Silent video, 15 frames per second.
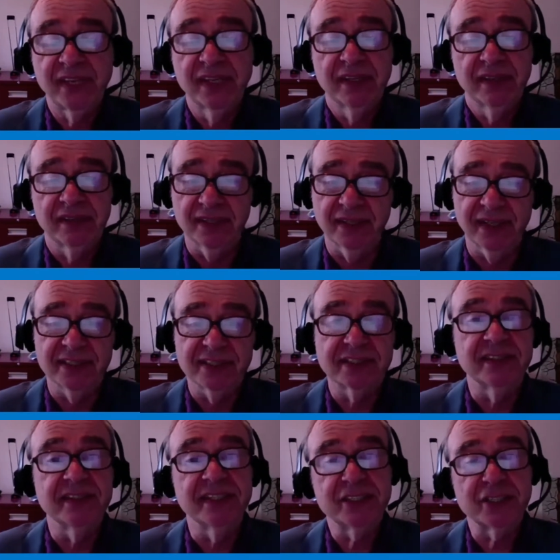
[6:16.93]
The
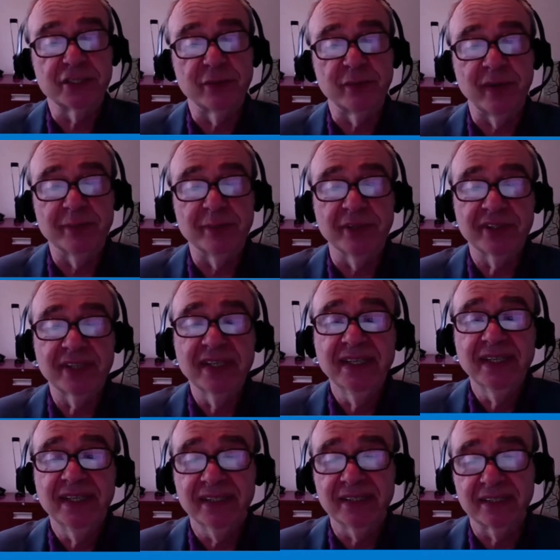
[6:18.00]
latest edition of my book
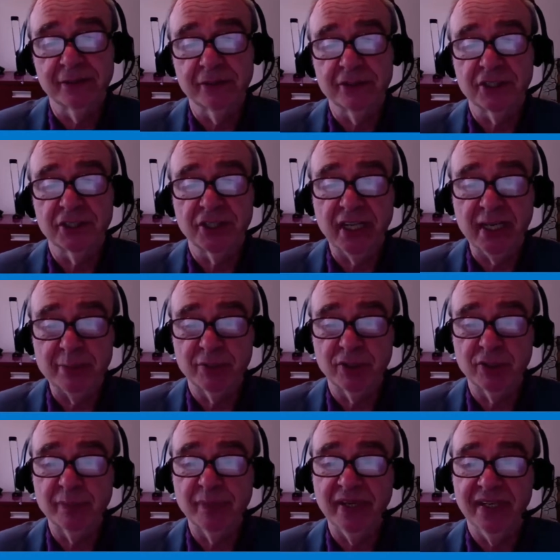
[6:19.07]
includes a
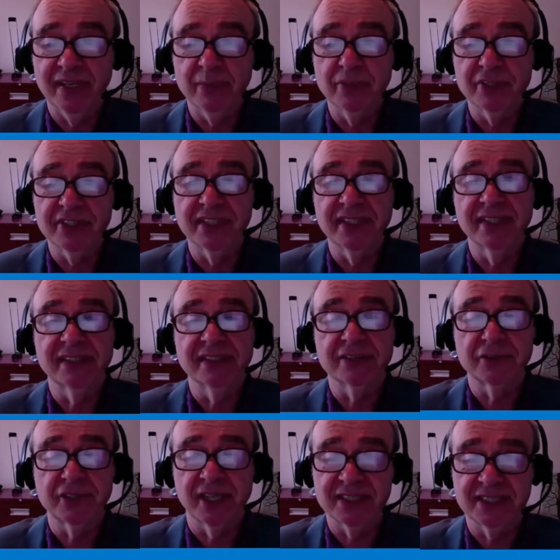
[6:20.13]
chapter by a Brazilian
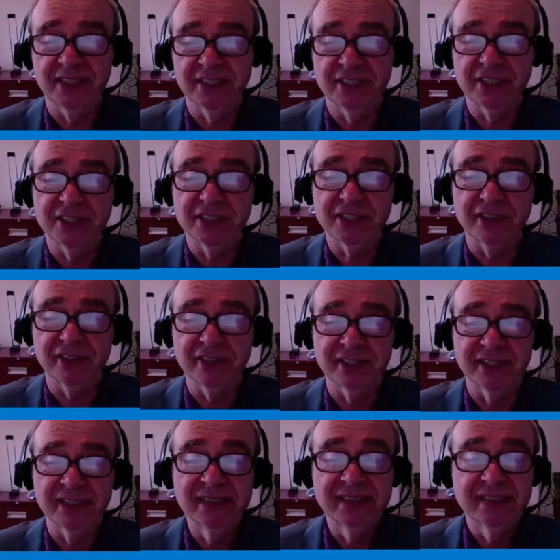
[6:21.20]
translation
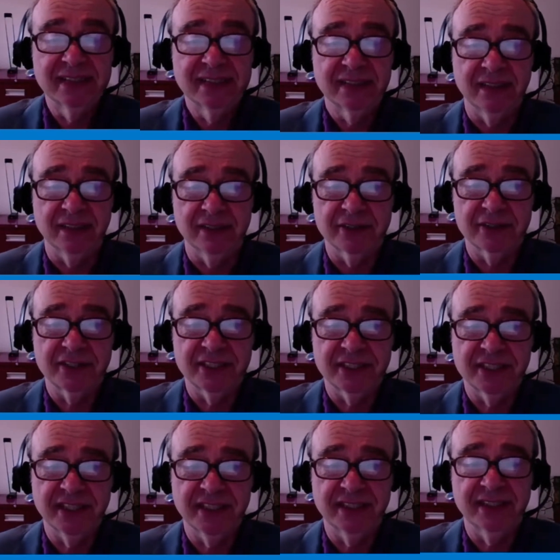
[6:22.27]
scholar, Carlos
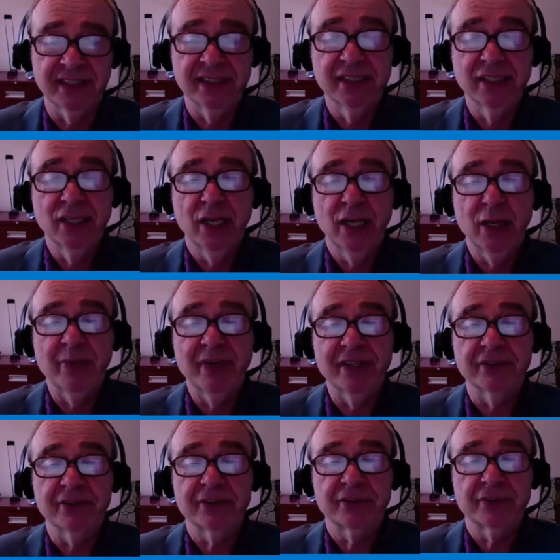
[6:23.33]
Teixeira,
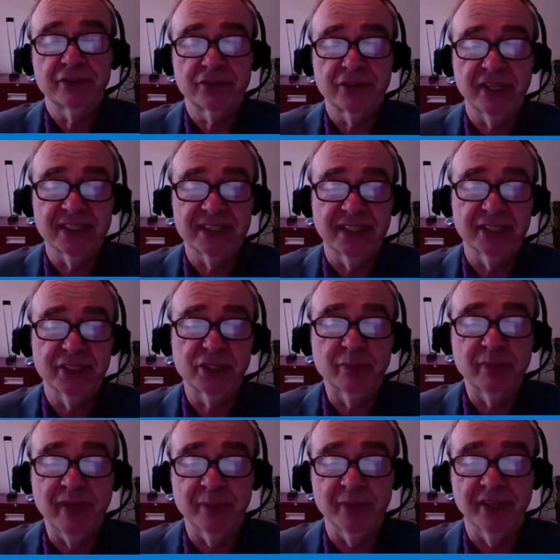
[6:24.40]
about
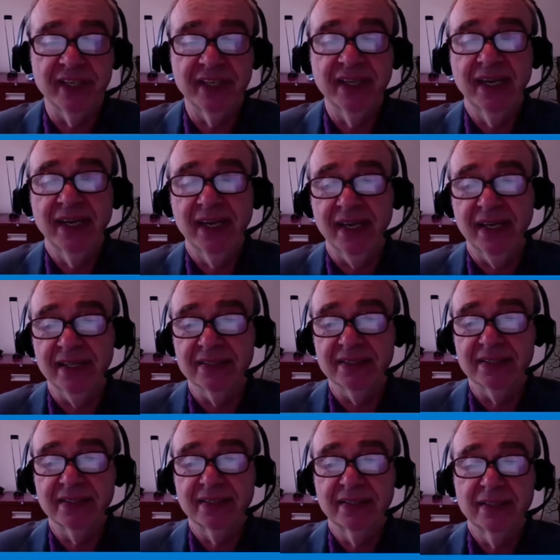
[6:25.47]
translation memory
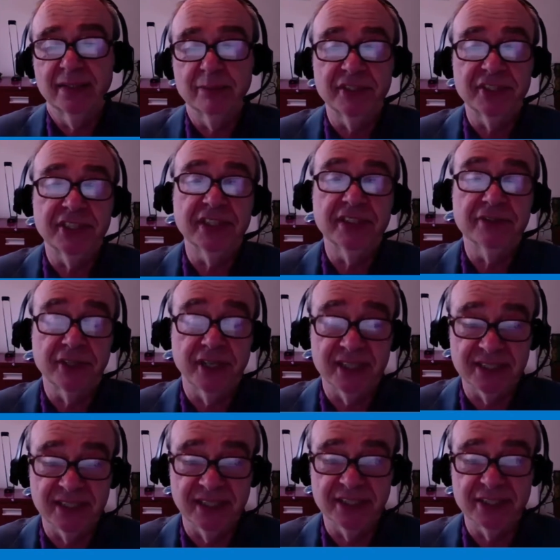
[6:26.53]
and machine
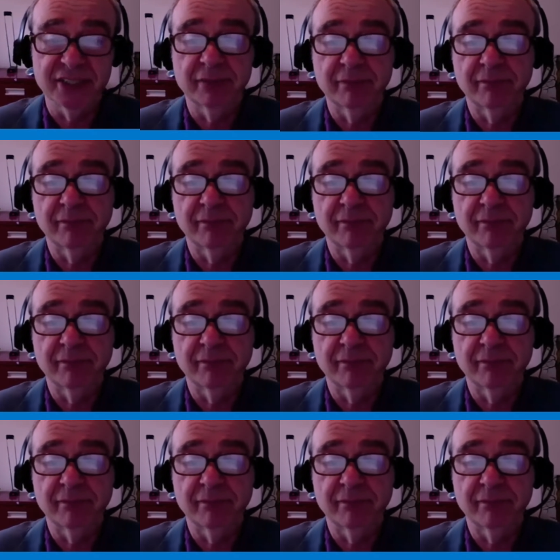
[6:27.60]
translation.